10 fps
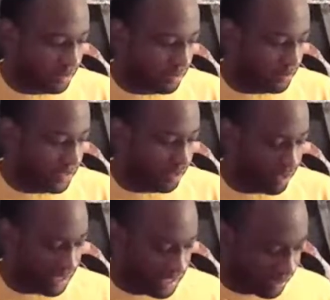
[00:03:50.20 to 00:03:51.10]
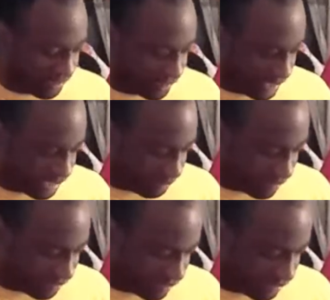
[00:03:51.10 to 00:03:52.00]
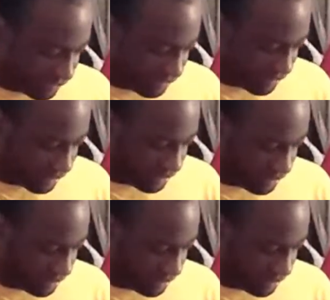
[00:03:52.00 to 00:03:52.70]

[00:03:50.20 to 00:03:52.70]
I'm actually kind of sad. Let me see if uh,